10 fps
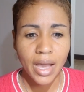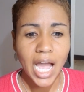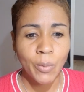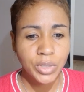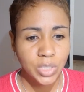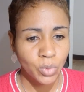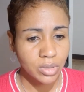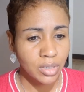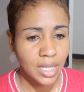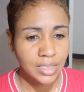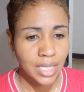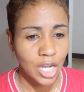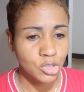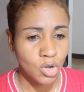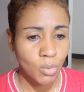I went to work the next day
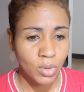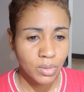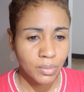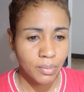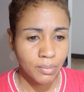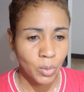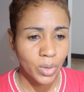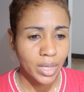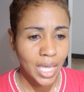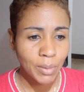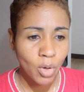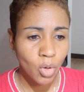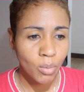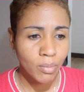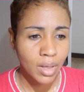as normal, but when I came
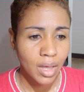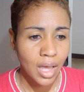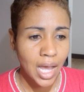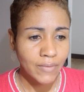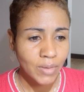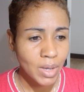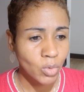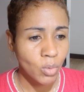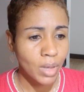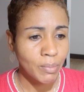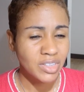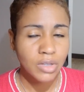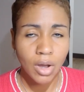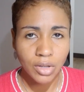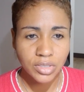home, I found my room had been
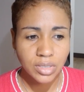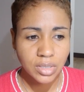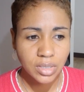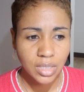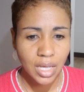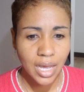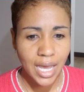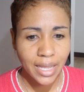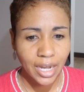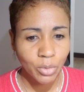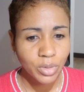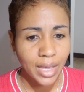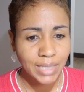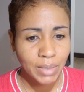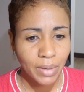tossed. I angrily
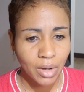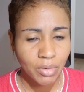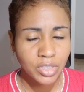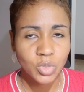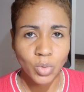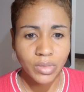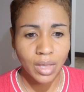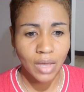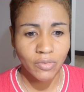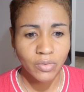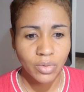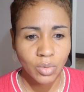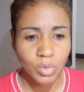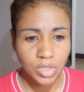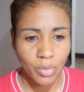asked my parents what the F
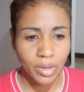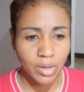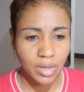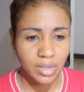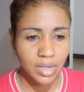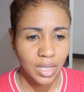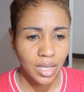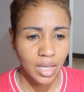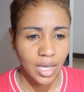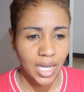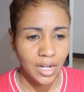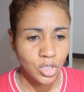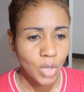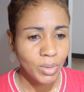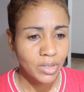was going on, and they
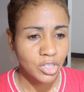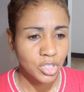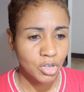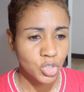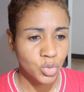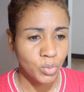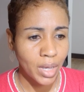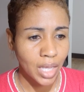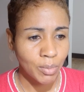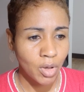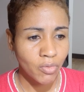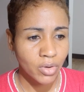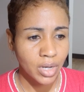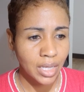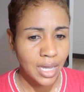told me that the church group had come
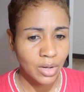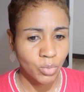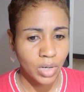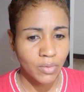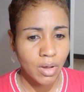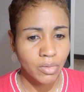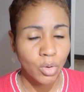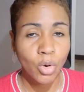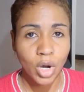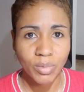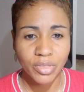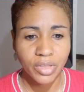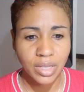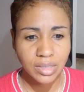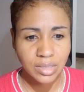over and gotten rid of all the horrible
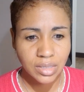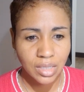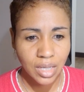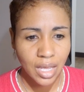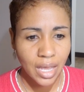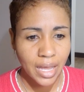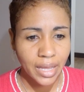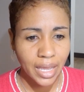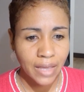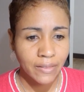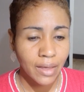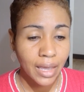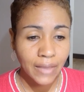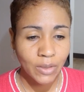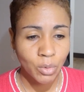things I
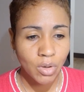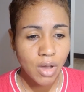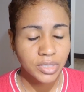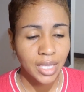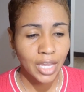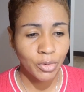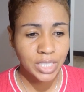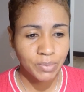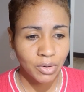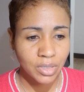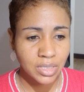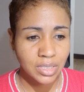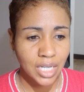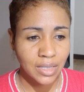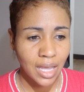had that were causing angry spirits to
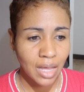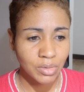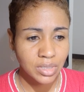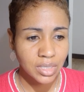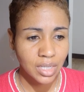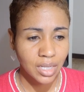stay in the house.